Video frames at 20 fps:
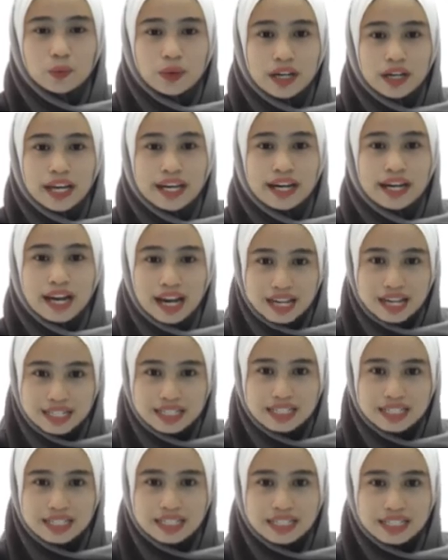
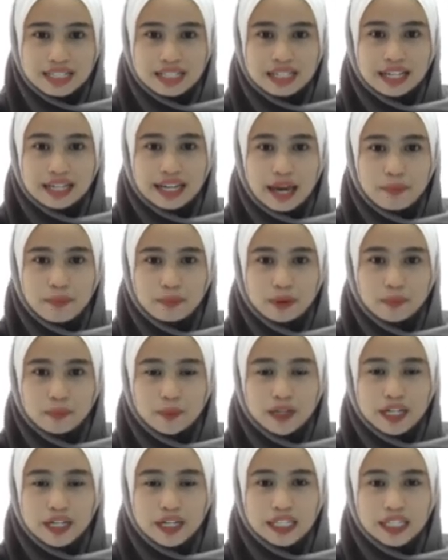enhance the
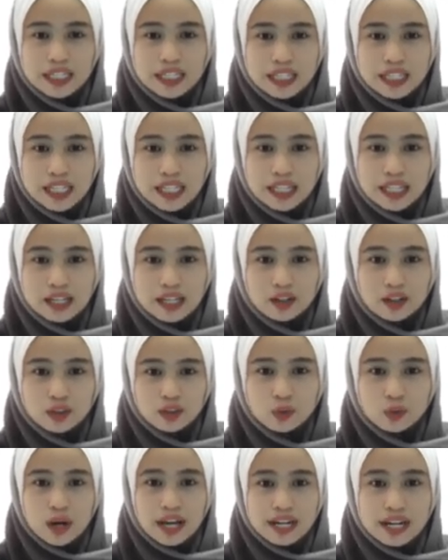capability
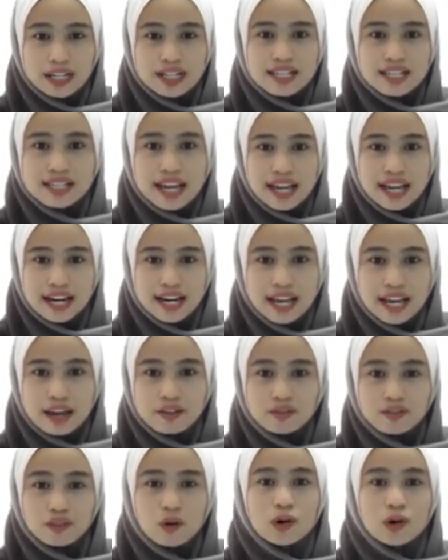to understand and
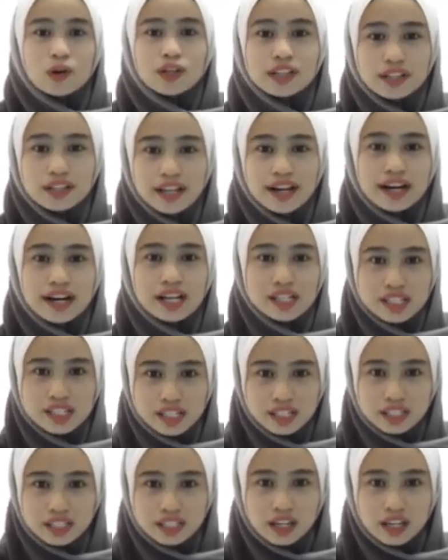follow the
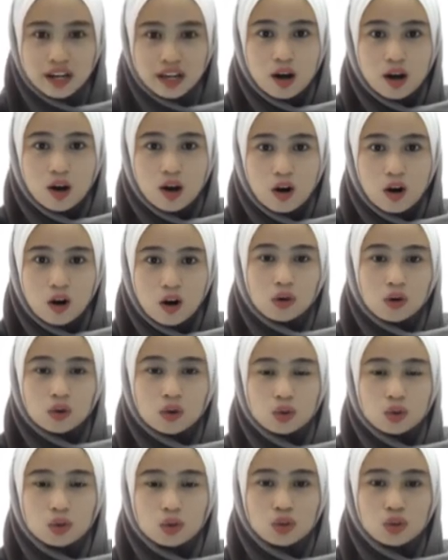direction, or
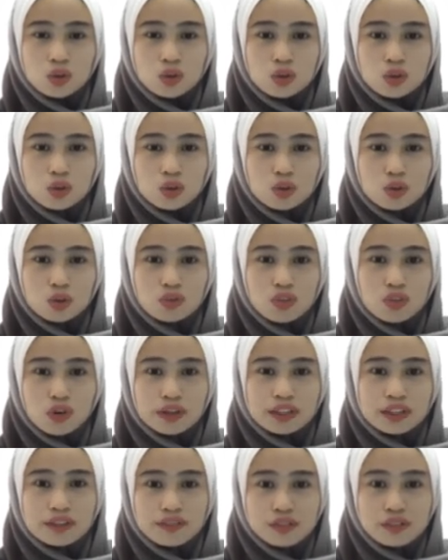for
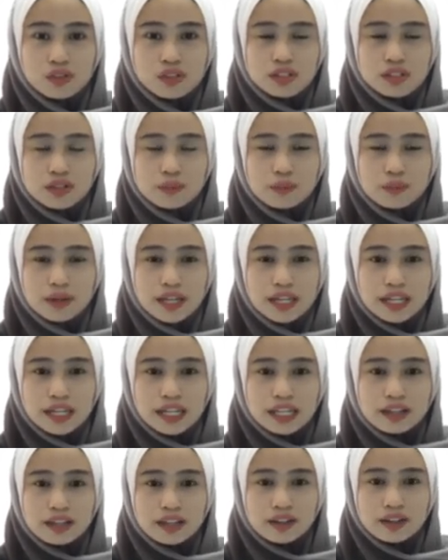the future
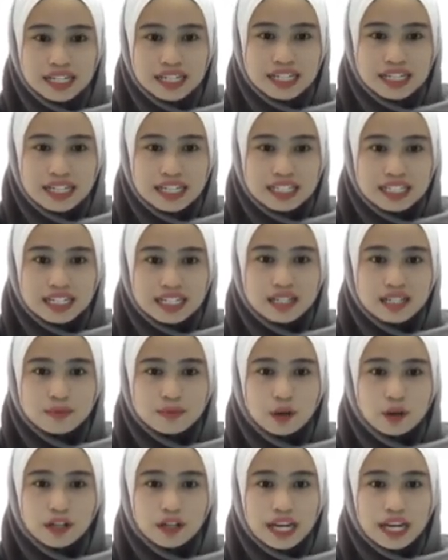planning.
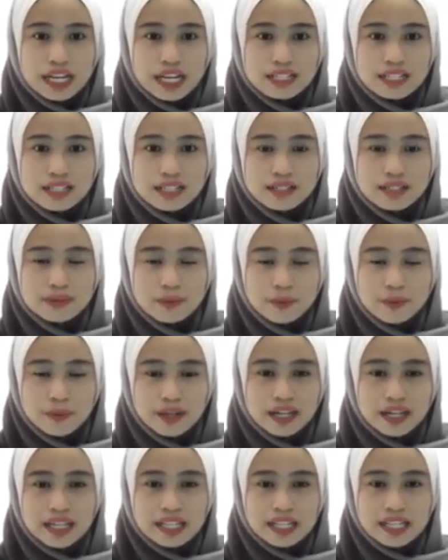Transport
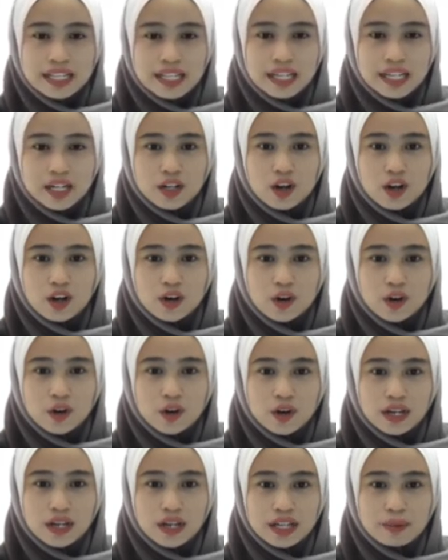accessibility not
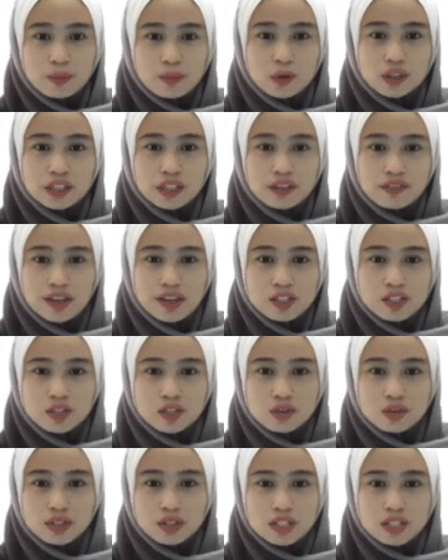only motivates
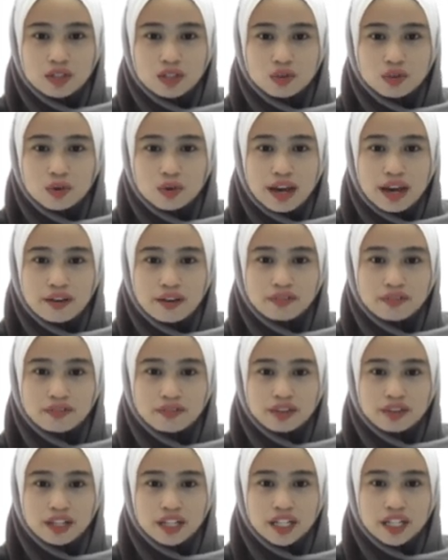students to have
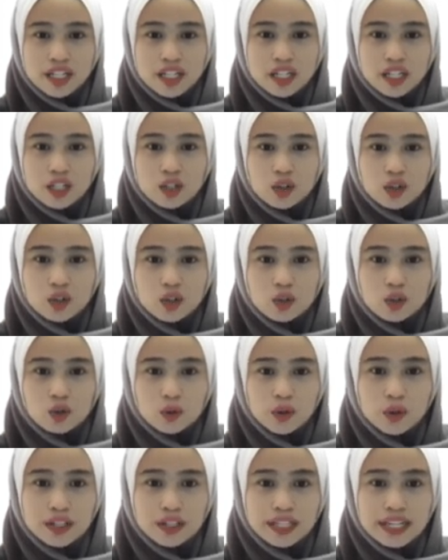a
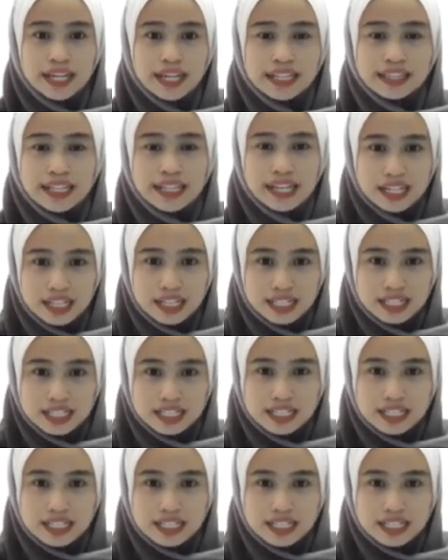good attendance